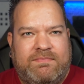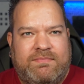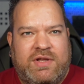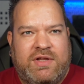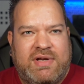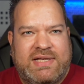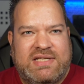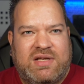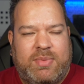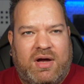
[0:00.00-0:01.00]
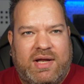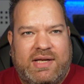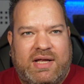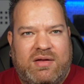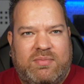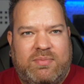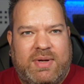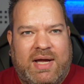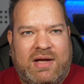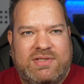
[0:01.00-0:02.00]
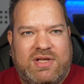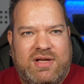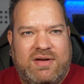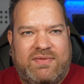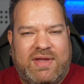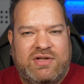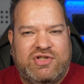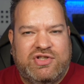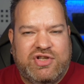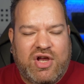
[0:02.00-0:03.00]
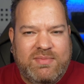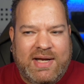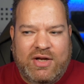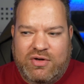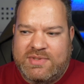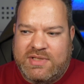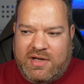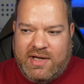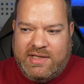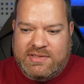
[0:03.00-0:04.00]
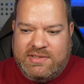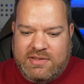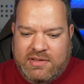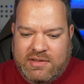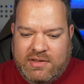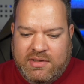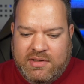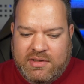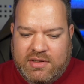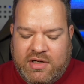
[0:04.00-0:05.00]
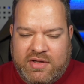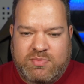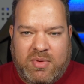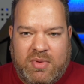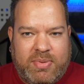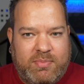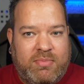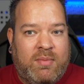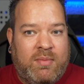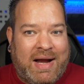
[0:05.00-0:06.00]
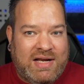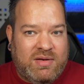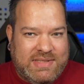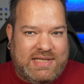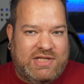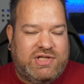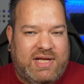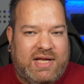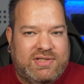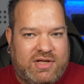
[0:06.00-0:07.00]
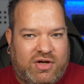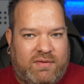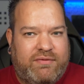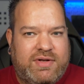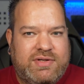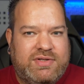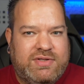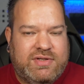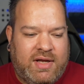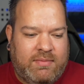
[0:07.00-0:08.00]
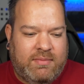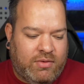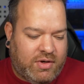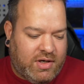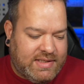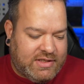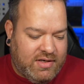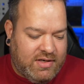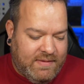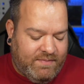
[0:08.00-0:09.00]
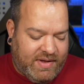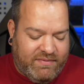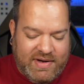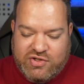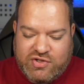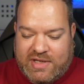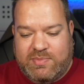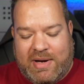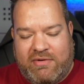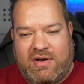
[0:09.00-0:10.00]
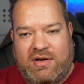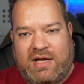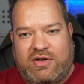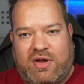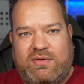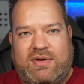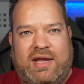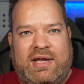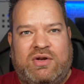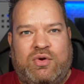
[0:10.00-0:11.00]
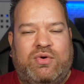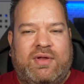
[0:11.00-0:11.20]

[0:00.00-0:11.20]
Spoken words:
risk behind it. But outside of that, there's so many upsides. There's my brand positioning as a conference organizer. I'm very transparent. Like, I don't ignore the